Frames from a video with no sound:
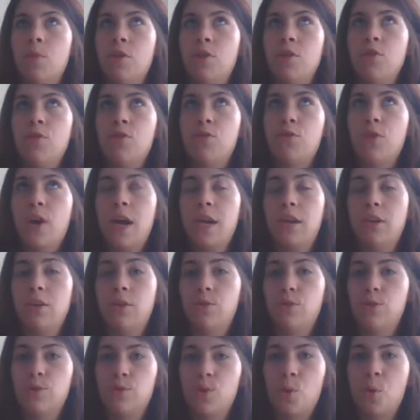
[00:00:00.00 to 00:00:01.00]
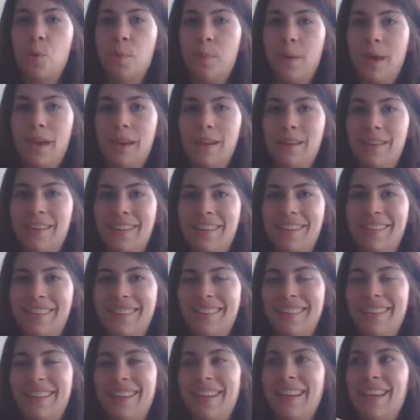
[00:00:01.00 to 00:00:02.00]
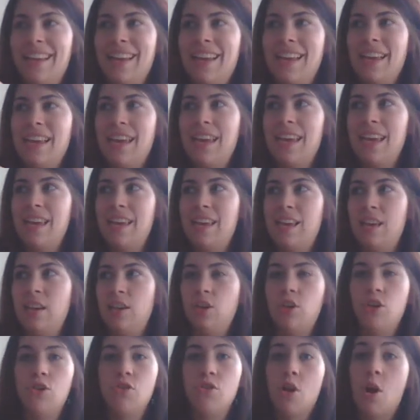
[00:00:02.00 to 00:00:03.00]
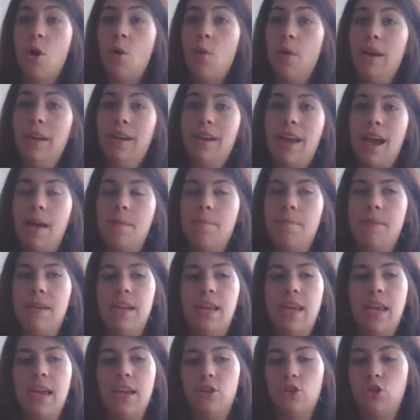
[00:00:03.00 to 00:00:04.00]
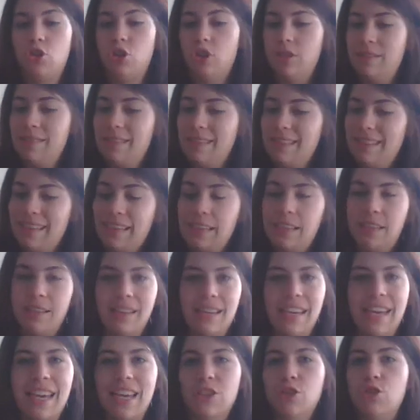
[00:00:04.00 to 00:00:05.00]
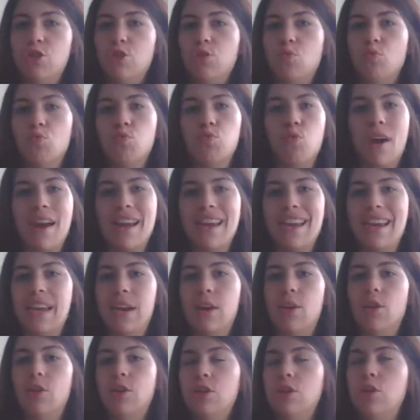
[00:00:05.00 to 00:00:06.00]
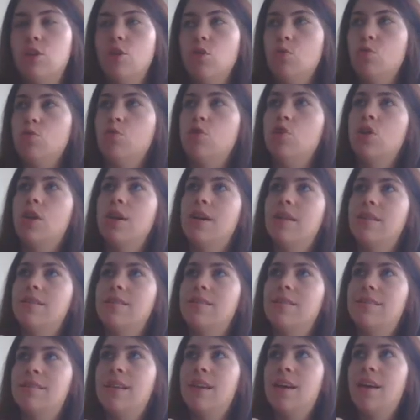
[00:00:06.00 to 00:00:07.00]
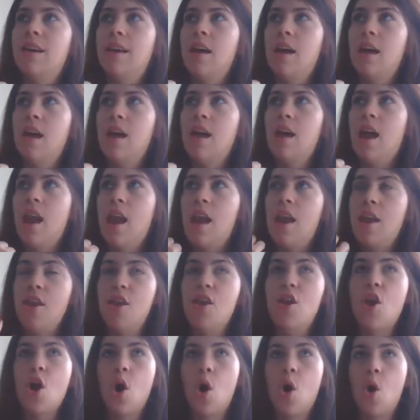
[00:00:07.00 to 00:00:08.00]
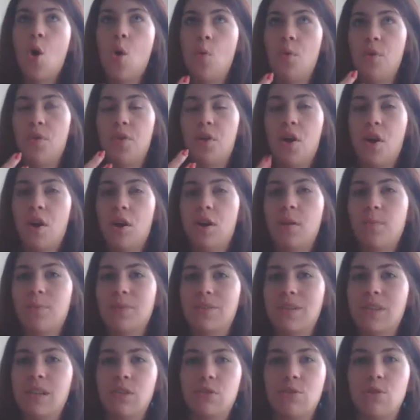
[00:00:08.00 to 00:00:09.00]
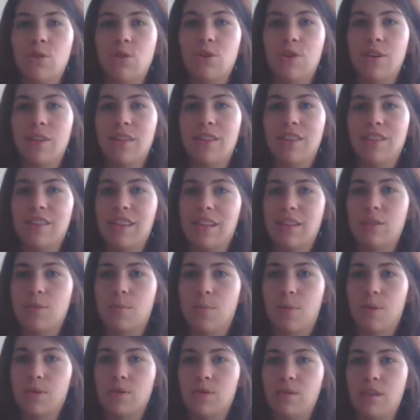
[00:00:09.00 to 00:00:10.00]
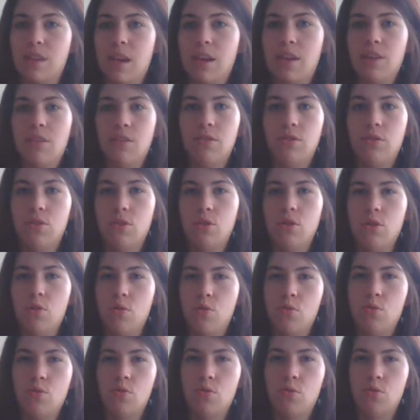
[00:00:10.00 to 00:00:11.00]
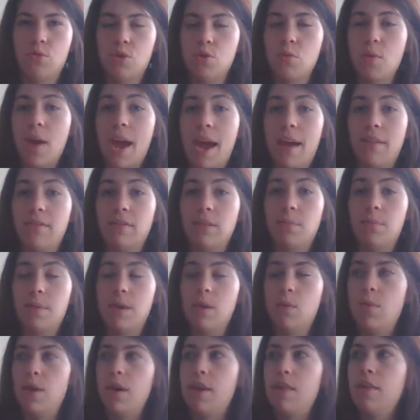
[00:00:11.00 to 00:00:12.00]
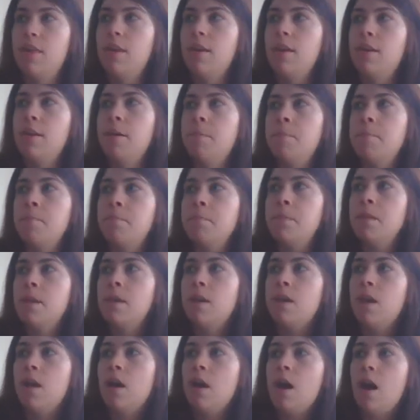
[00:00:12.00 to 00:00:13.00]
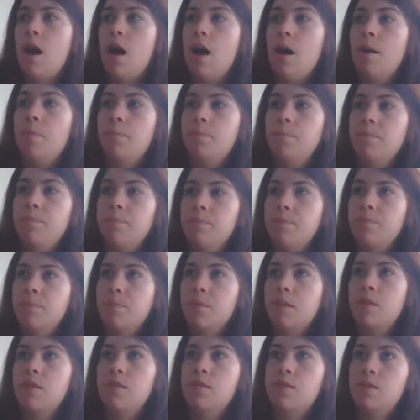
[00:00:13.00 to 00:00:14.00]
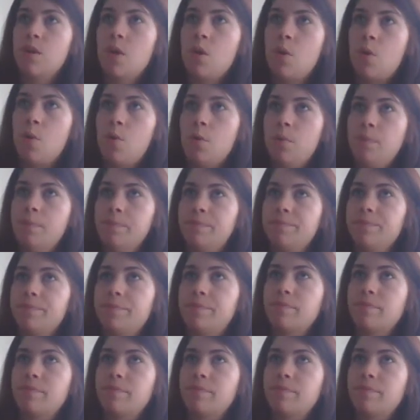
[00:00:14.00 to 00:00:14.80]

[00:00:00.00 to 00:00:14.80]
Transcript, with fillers: when you find your soulmate, you know it. I mean, it just gets you right here and you just know with 100% certainty that that's the person that you you have to be with. Um, so